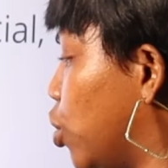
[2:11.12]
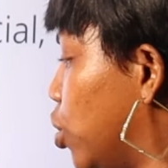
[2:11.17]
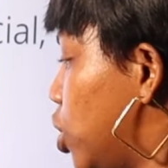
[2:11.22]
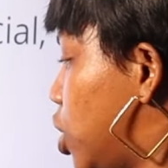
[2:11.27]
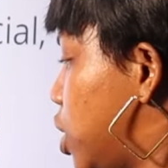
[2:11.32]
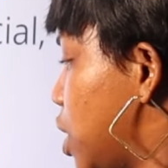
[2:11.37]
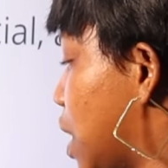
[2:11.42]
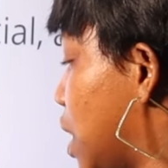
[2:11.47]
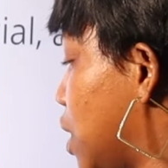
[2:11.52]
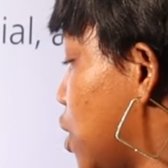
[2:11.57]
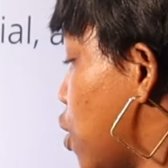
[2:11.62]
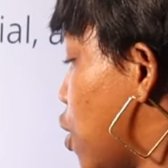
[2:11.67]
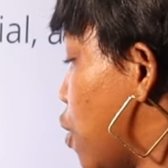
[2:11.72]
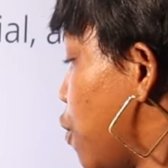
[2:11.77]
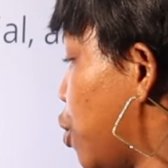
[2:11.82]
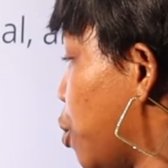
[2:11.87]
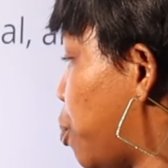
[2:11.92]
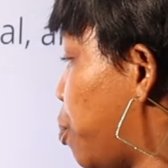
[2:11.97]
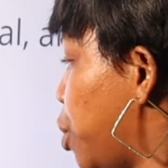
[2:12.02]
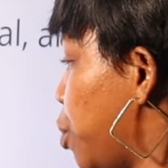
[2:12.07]
concern
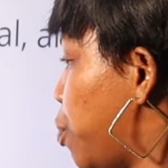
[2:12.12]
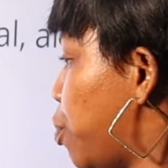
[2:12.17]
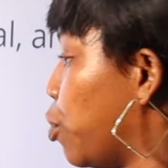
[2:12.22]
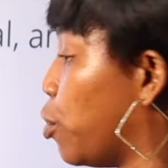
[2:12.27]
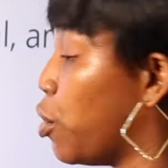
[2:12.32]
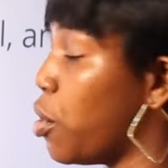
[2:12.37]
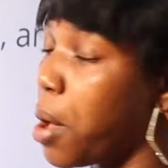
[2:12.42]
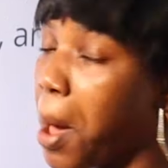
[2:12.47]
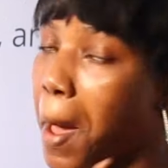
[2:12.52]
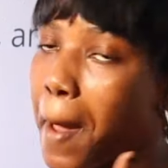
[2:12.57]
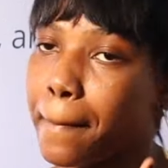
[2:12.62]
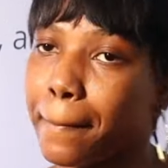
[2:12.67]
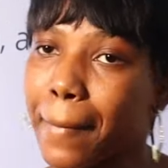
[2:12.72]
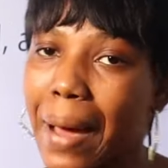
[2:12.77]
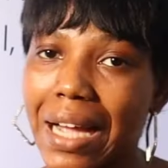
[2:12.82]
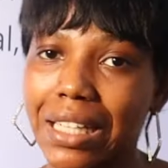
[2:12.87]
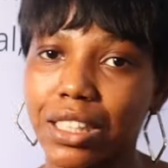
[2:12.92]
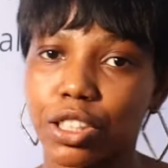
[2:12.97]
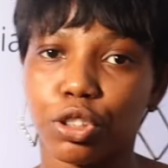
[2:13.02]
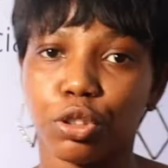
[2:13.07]
of the people.
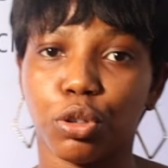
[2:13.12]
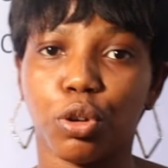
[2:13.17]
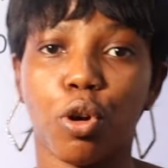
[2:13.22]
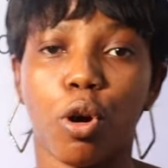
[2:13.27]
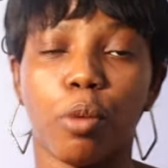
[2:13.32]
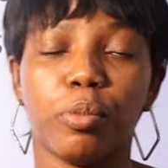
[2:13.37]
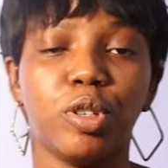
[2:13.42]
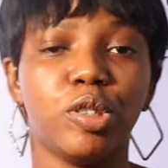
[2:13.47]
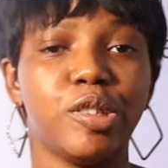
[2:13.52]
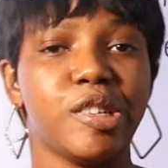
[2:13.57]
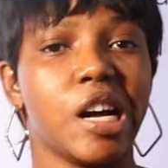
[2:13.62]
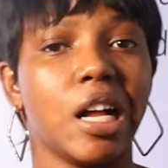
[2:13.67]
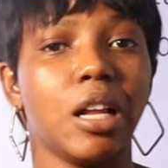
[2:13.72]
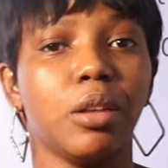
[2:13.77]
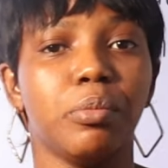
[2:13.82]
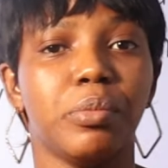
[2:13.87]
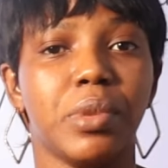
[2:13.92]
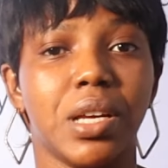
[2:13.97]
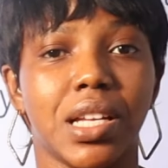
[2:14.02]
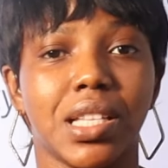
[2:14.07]
Mind you,
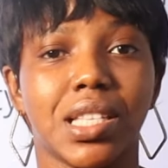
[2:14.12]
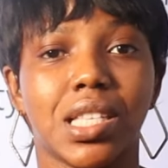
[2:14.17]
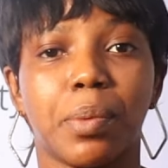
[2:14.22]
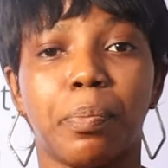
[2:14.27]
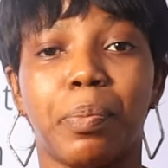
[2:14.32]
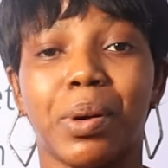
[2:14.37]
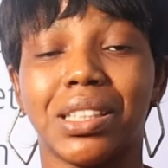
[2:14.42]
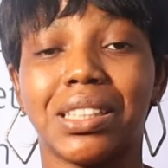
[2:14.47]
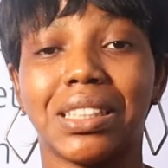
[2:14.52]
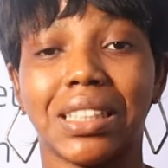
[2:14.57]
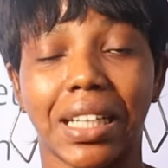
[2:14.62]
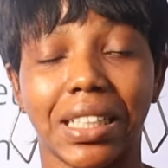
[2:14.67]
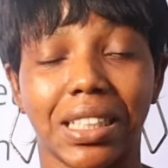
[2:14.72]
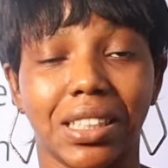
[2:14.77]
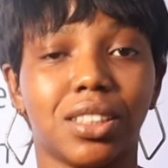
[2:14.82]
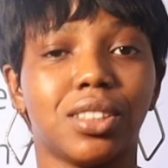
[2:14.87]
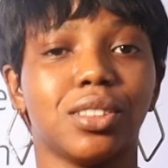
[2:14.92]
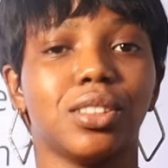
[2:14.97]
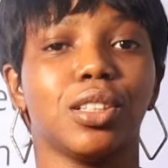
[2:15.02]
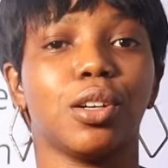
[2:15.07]
communal means
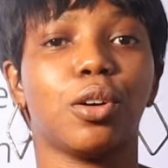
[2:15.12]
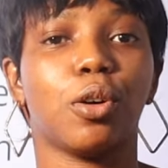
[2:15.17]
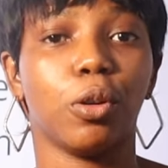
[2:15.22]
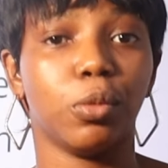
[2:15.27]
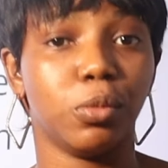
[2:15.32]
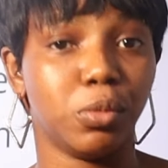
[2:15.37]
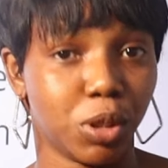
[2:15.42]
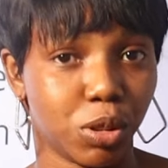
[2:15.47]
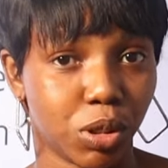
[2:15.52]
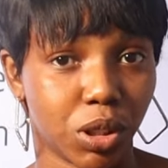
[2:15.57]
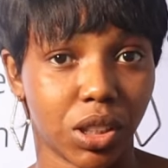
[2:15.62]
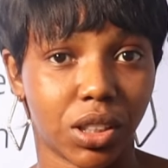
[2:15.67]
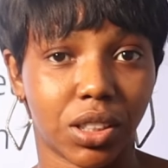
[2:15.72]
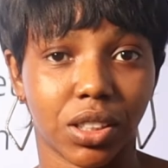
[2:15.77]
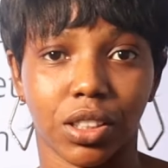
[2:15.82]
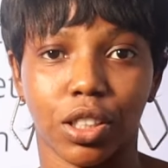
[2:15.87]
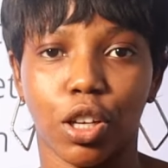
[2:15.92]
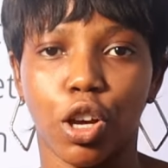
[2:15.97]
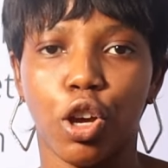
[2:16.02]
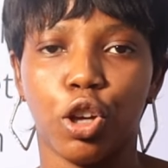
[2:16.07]
pertaining to the
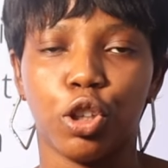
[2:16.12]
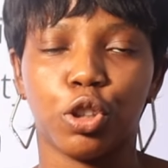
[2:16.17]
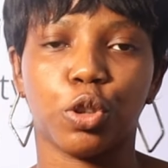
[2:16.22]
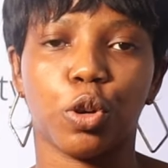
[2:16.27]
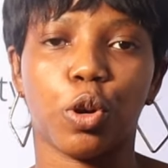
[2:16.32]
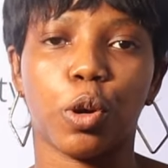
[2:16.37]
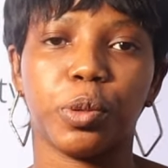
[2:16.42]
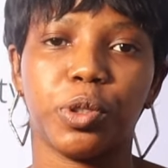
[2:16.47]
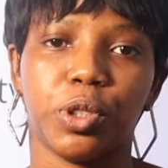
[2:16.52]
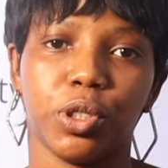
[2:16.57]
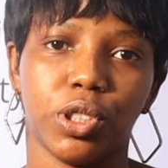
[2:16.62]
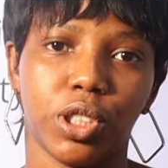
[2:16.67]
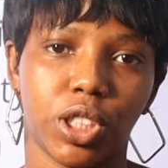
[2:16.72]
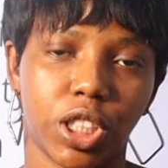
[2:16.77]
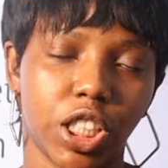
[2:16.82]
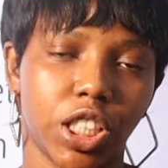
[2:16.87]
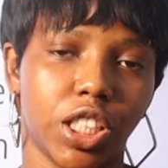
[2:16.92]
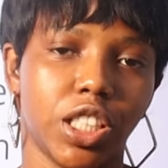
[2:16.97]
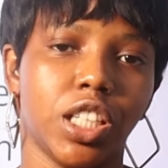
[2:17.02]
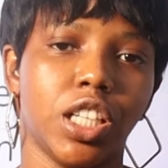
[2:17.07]
community. So option
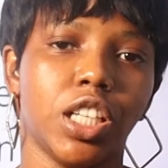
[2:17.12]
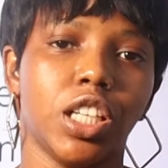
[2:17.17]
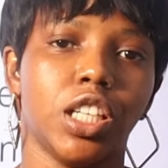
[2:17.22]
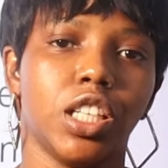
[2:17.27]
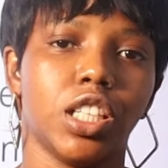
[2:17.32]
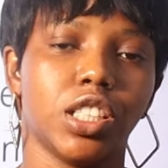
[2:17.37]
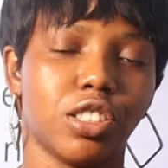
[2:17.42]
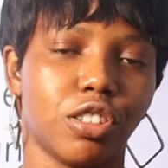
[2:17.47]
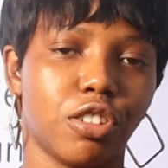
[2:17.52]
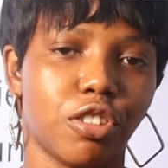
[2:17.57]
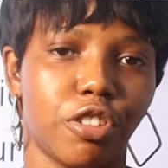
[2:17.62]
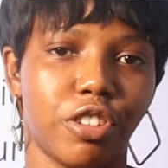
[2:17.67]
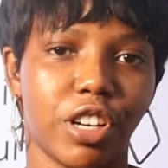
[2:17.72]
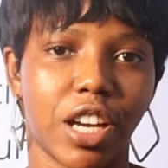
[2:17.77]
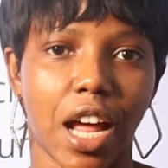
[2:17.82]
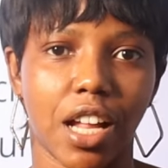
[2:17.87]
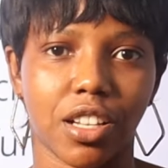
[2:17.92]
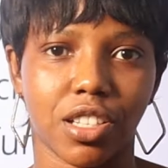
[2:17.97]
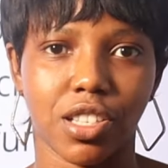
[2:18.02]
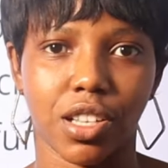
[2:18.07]
D is the
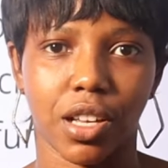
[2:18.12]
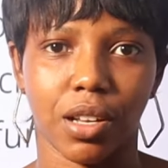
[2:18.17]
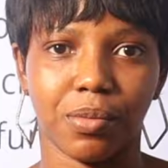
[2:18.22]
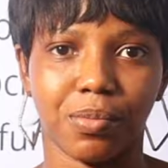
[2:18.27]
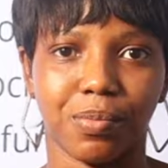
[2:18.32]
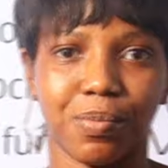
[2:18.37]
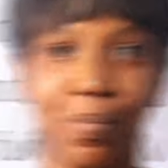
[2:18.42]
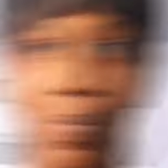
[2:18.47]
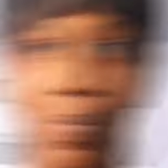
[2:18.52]
correct answer.